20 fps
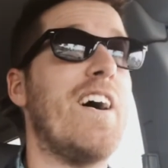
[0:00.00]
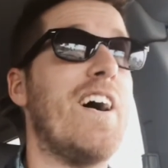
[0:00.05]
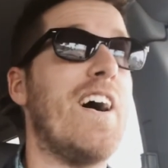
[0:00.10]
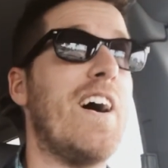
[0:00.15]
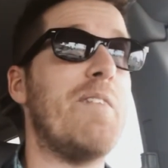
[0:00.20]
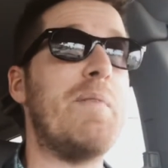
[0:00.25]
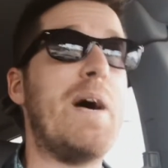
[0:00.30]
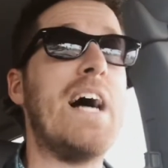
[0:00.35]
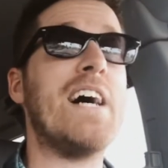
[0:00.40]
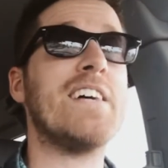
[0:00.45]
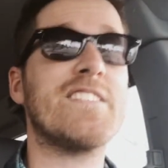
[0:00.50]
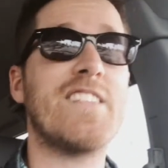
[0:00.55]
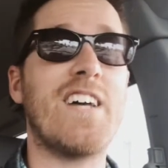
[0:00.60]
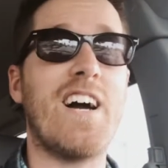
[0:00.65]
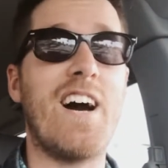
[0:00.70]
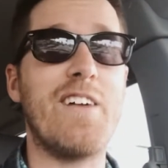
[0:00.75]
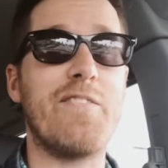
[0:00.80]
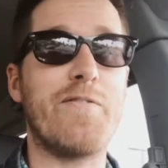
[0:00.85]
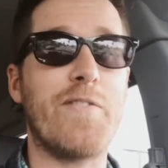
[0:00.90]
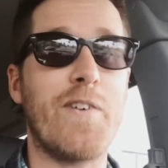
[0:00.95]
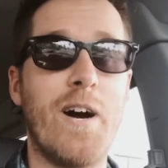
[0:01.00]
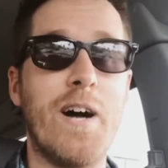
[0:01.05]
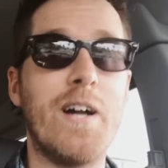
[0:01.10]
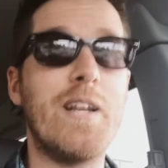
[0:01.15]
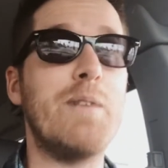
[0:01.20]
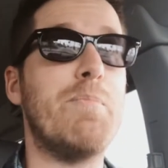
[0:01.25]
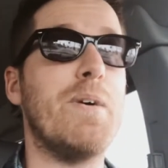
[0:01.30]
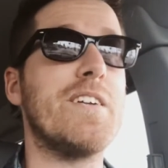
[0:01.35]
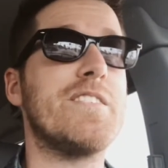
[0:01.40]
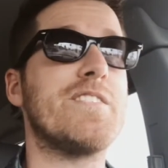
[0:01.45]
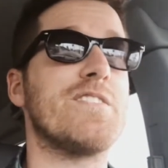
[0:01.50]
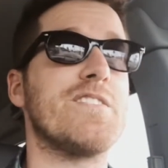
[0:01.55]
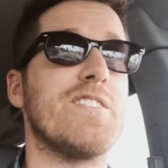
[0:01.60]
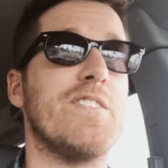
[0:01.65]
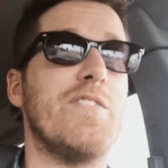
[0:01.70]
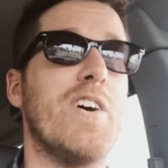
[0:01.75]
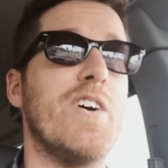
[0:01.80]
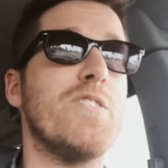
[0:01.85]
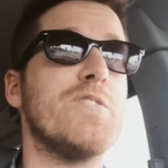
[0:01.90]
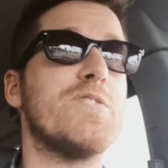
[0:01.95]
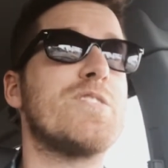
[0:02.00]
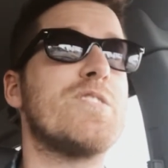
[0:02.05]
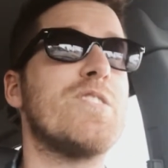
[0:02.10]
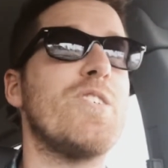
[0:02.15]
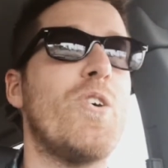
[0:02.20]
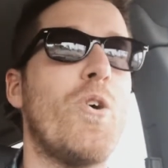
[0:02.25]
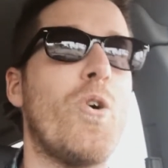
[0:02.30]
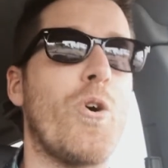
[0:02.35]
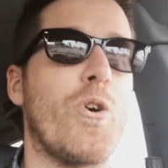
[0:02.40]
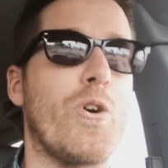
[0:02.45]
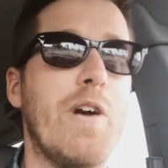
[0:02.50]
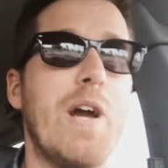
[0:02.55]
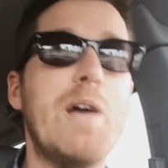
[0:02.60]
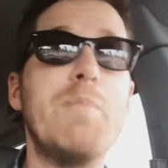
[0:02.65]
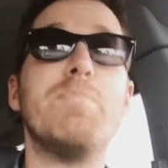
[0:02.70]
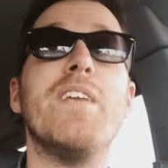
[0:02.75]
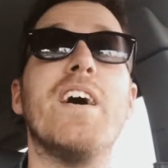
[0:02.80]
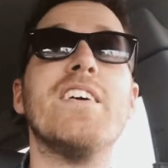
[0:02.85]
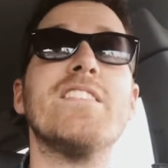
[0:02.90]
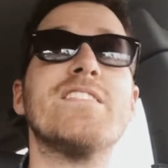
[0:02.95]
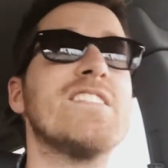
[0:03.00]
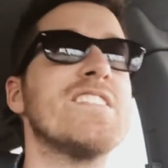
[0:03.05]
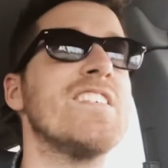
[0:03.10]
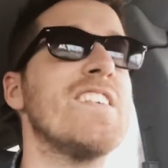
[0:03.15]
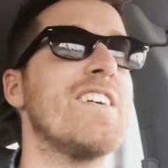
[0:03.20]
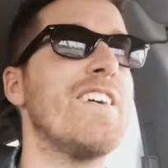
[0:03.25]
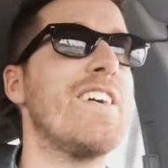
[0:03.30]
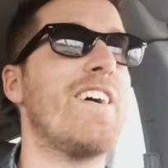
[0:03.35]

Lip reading: a mascot for Honey Bunches of Oats or Grape Nuts.